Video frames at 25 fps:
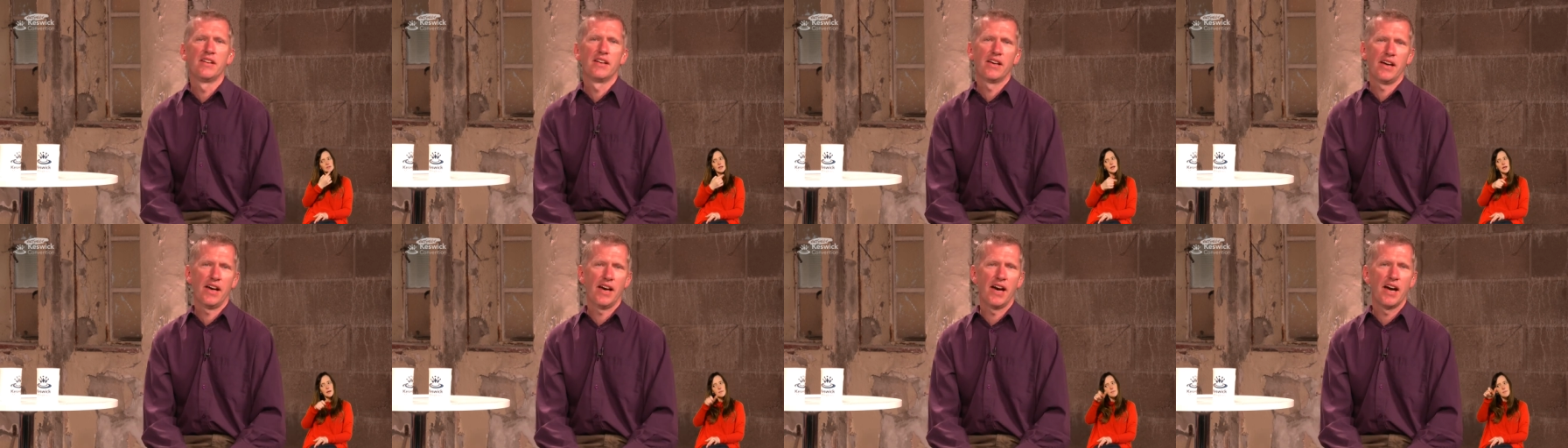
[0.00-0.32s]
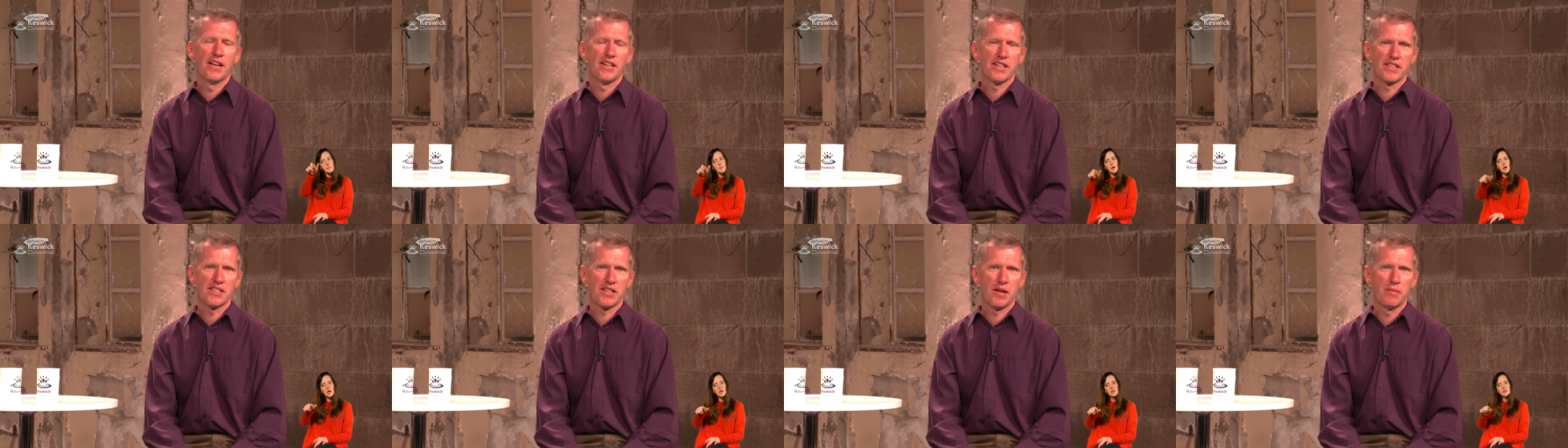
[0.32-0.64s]
uh,
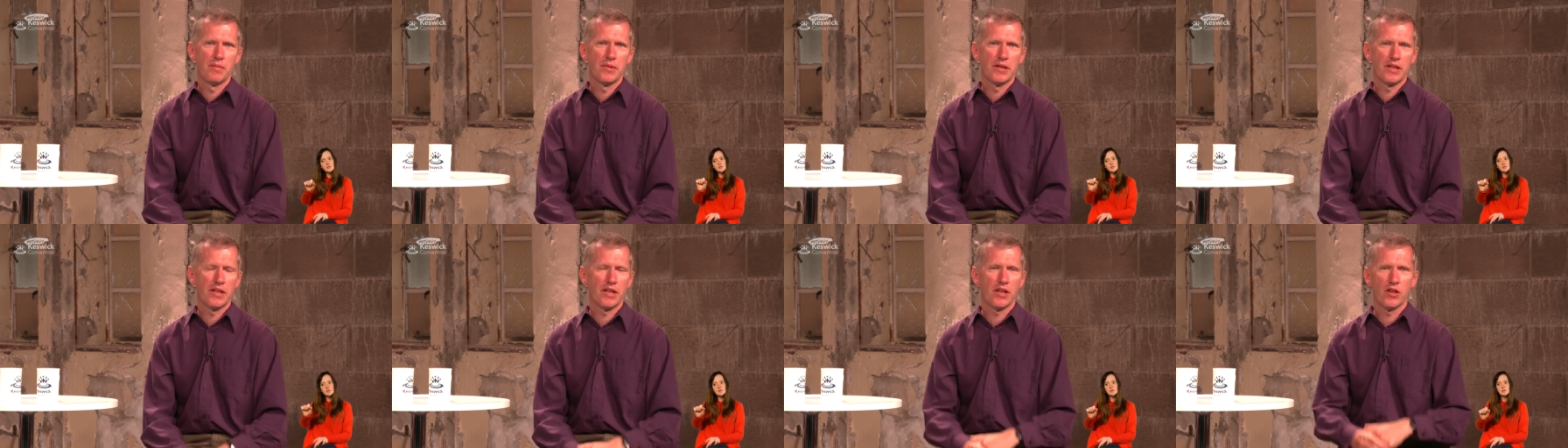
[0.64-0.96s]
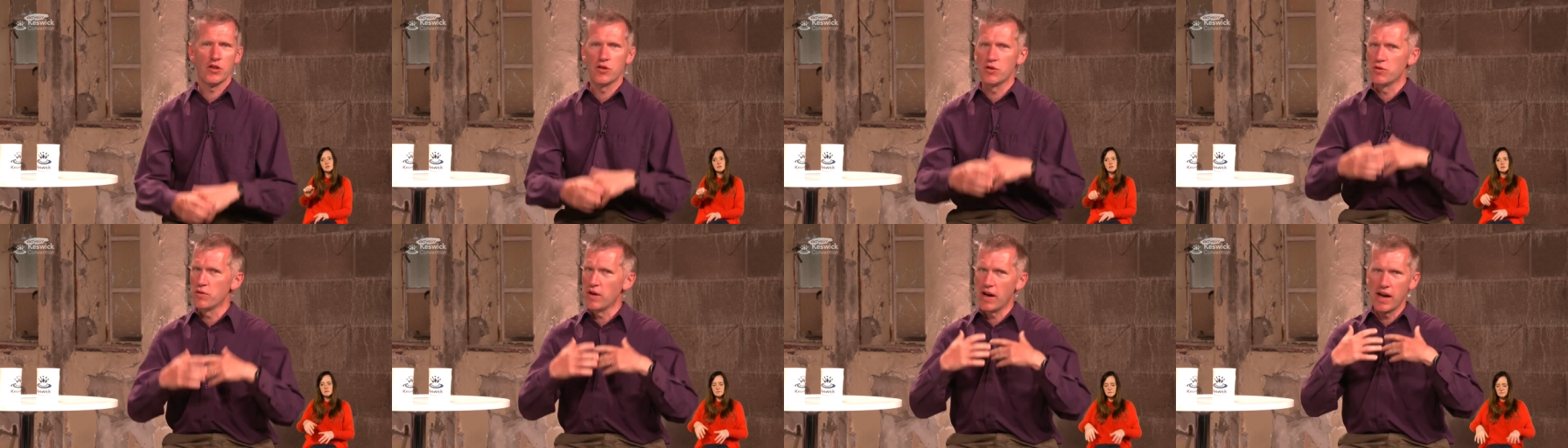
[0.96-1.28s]
to somebody
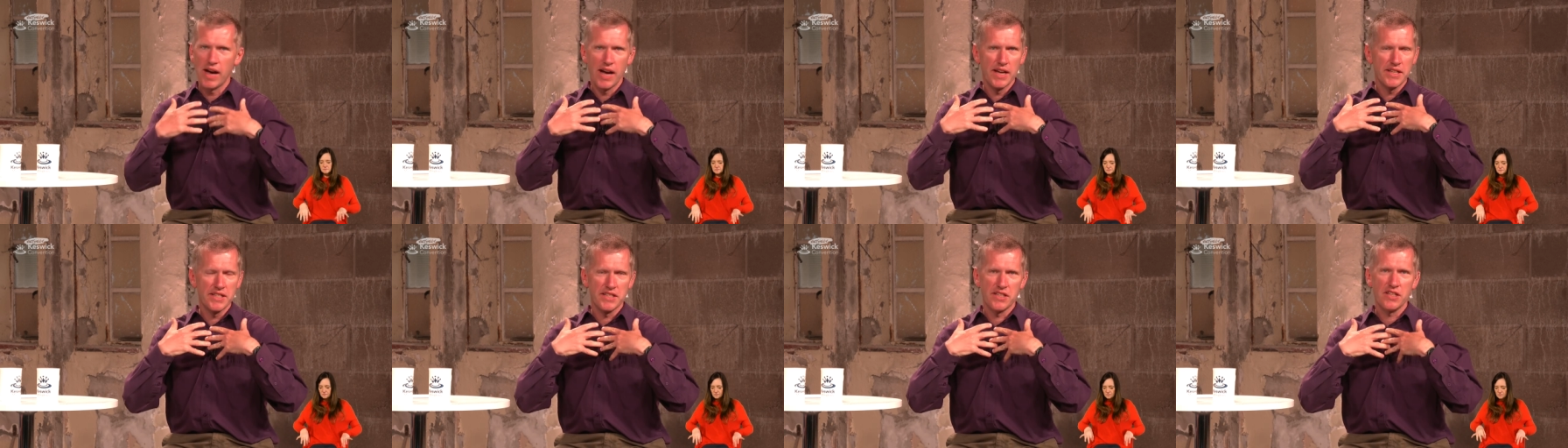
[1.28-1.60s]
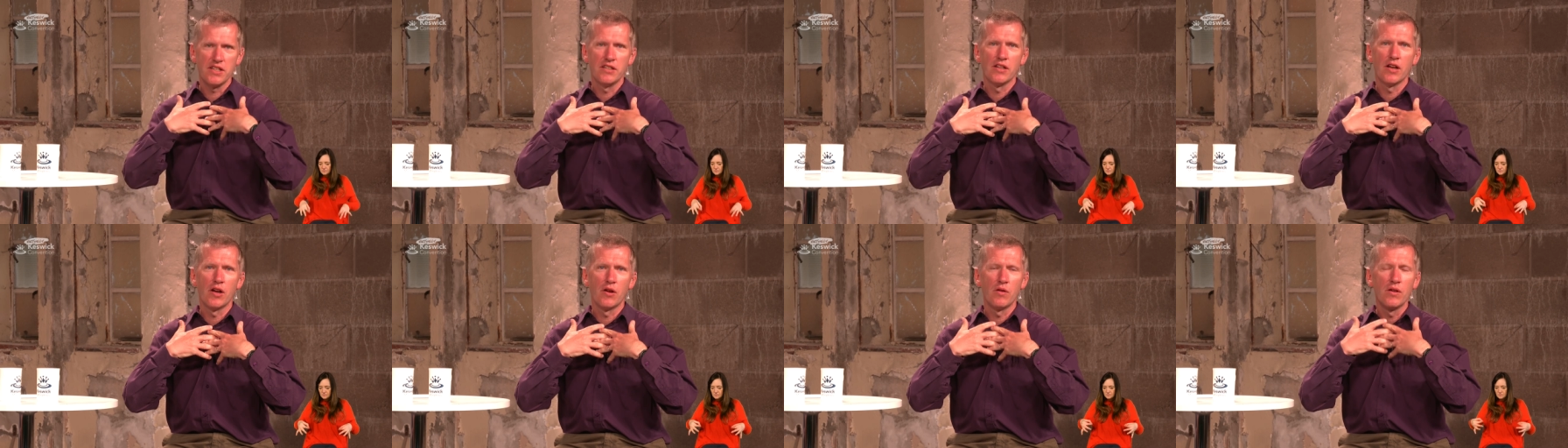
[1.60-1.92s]
who has,
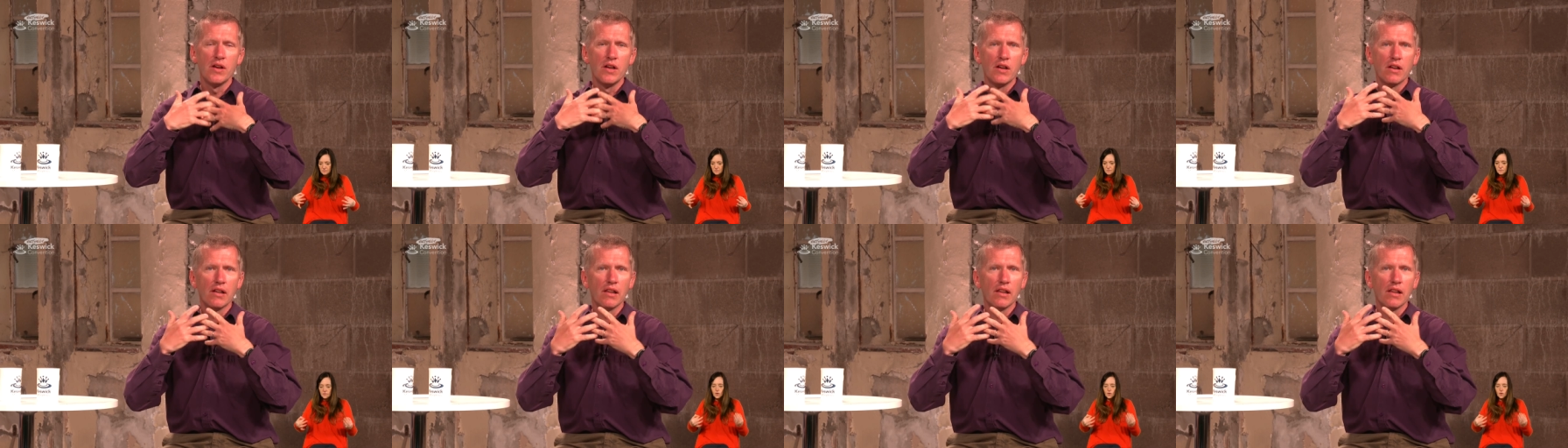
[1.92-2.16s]
you know,